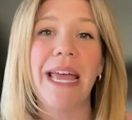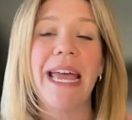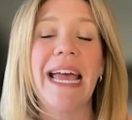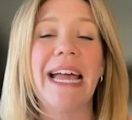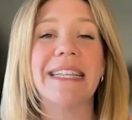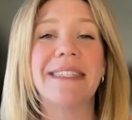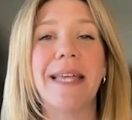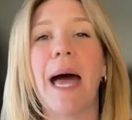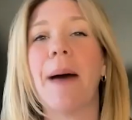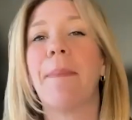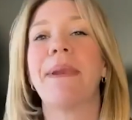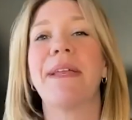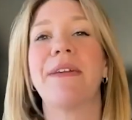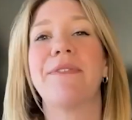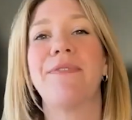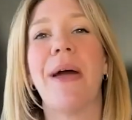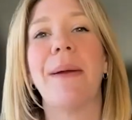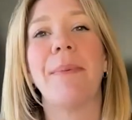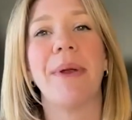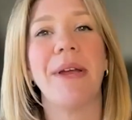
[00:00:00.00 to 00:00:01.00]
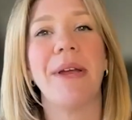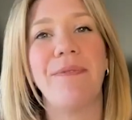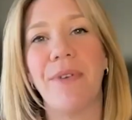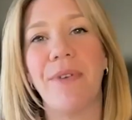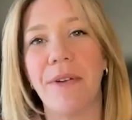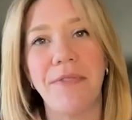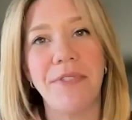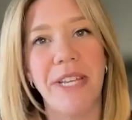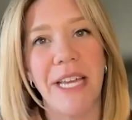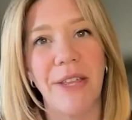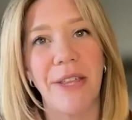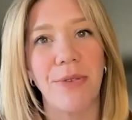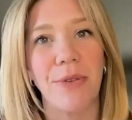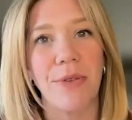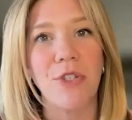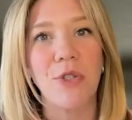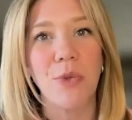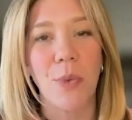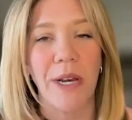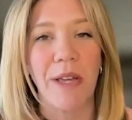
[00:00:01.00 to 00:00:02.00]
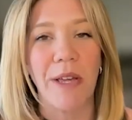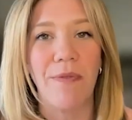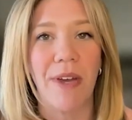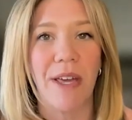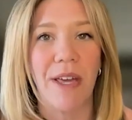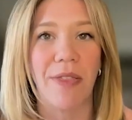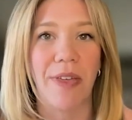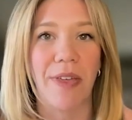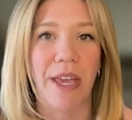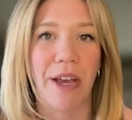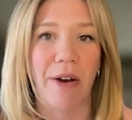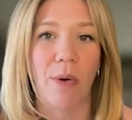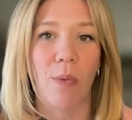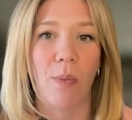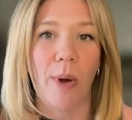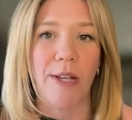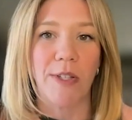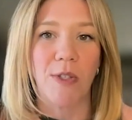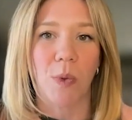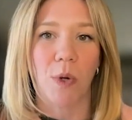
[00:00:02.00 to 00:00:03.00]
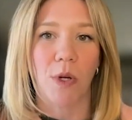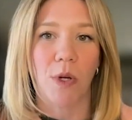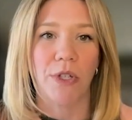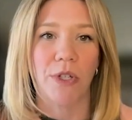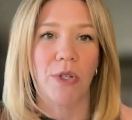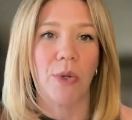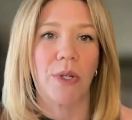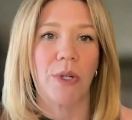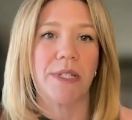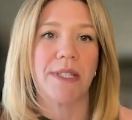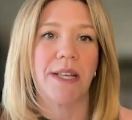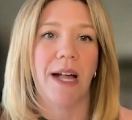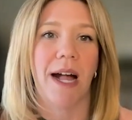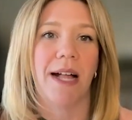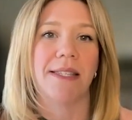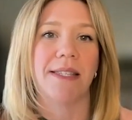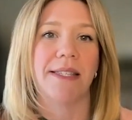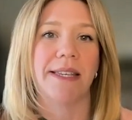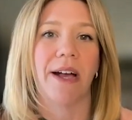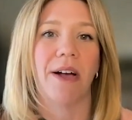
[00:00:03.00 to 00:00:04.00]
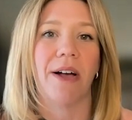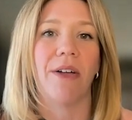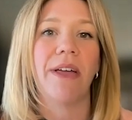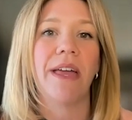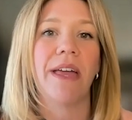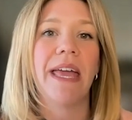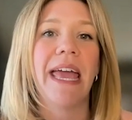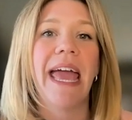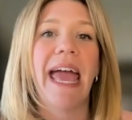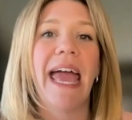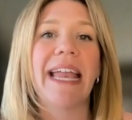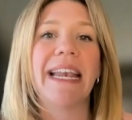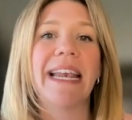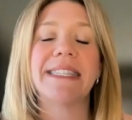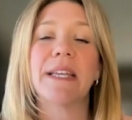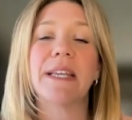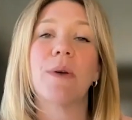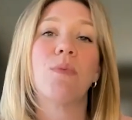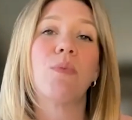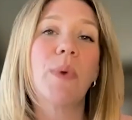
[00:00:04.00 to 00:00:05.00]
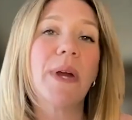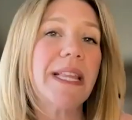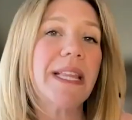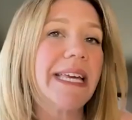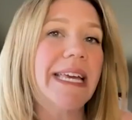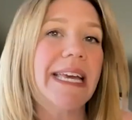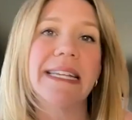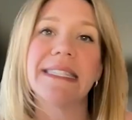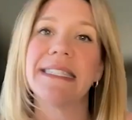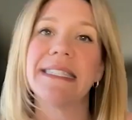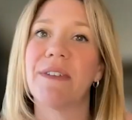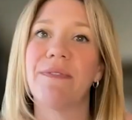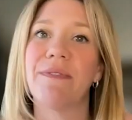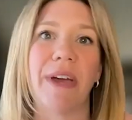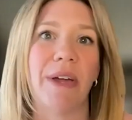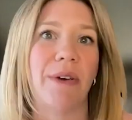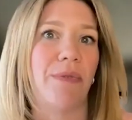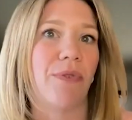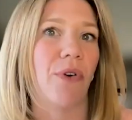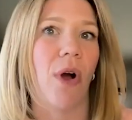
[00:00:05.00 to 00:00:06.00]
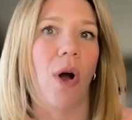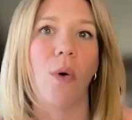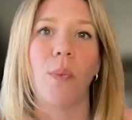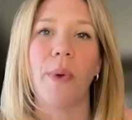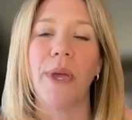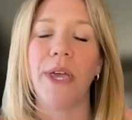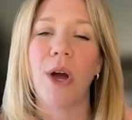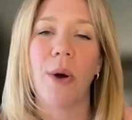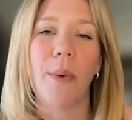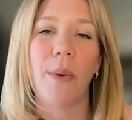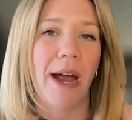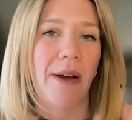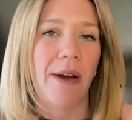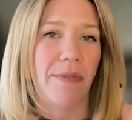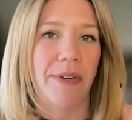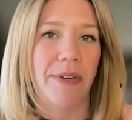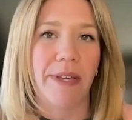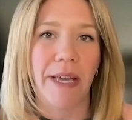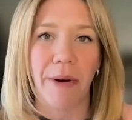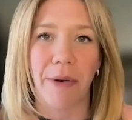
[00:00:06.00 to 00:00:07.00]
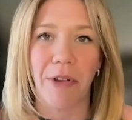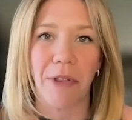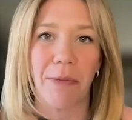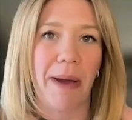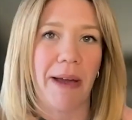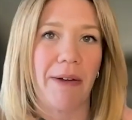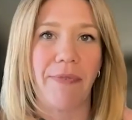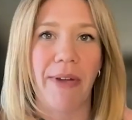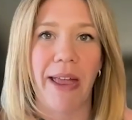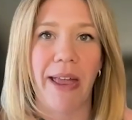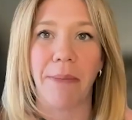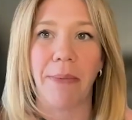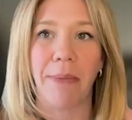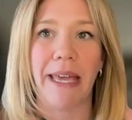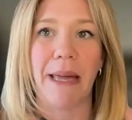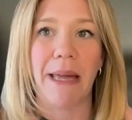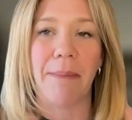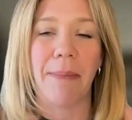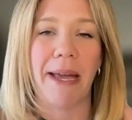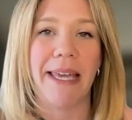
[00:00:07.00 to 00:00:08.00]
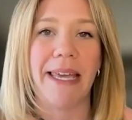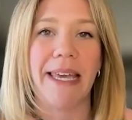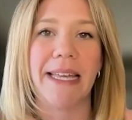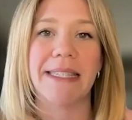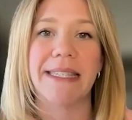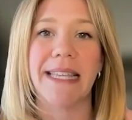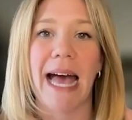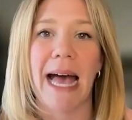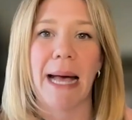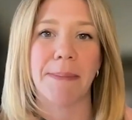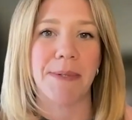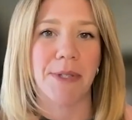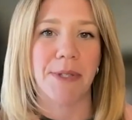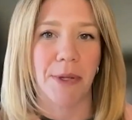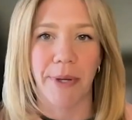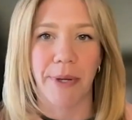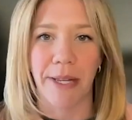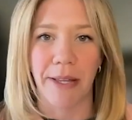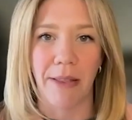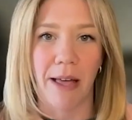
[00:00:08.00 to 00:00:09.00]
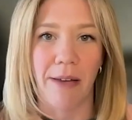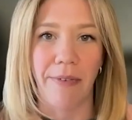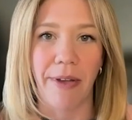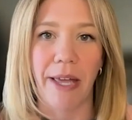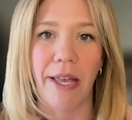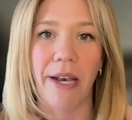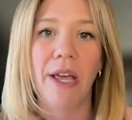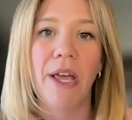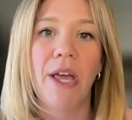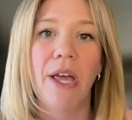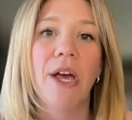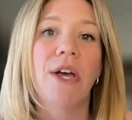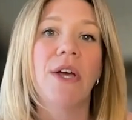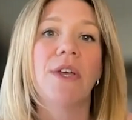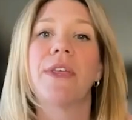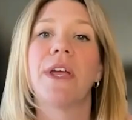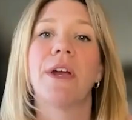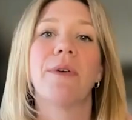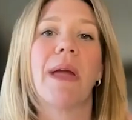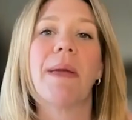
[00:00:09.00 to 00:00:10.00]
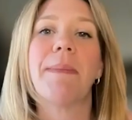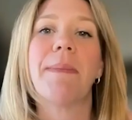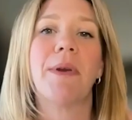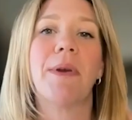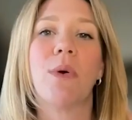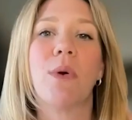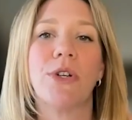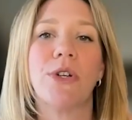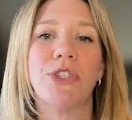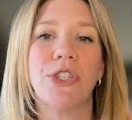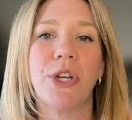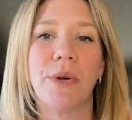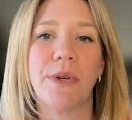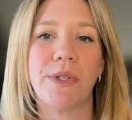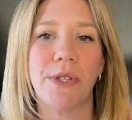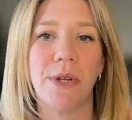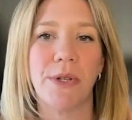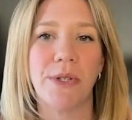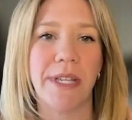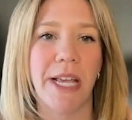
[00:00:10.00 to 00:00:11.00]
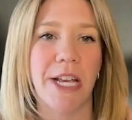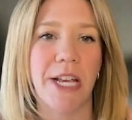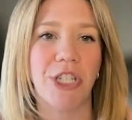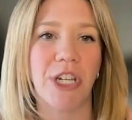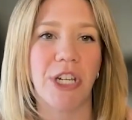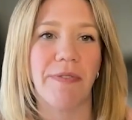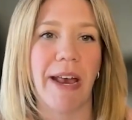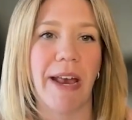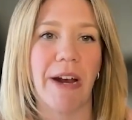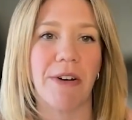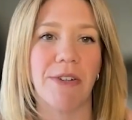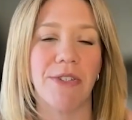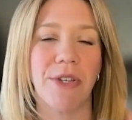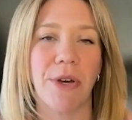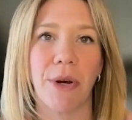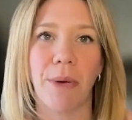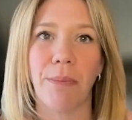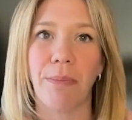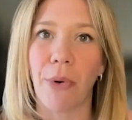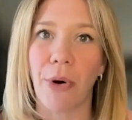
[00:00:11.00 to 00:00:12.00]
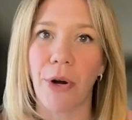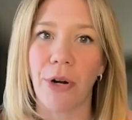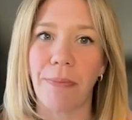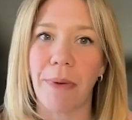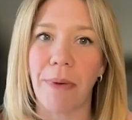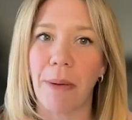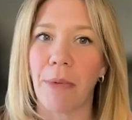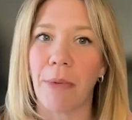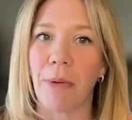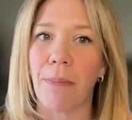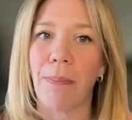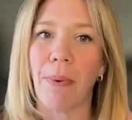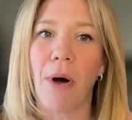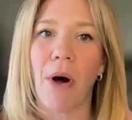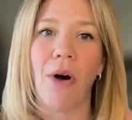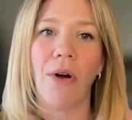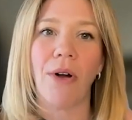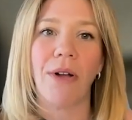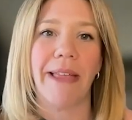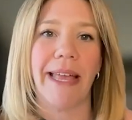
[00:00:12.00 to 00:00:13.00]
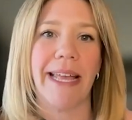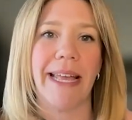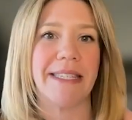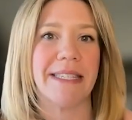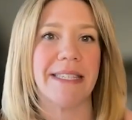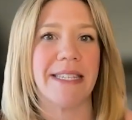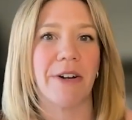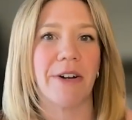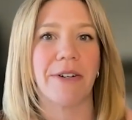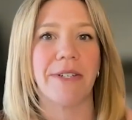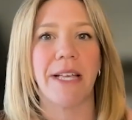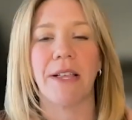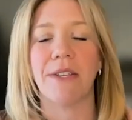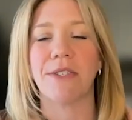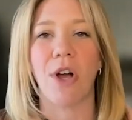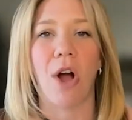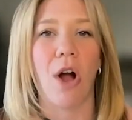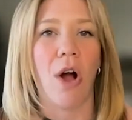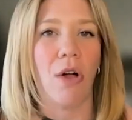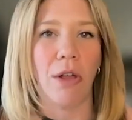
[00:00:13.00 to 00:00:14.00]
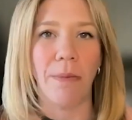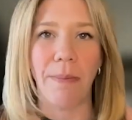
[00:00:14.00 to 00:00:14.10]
It's happening February 15th through the 25th here at WestWorld in North Scottsdale, and it really is an event for all. We go every year with my family, and my kids absolutely love it. The Arabian Horse Show Association of Arizona board member Paul Glans is here to tell us all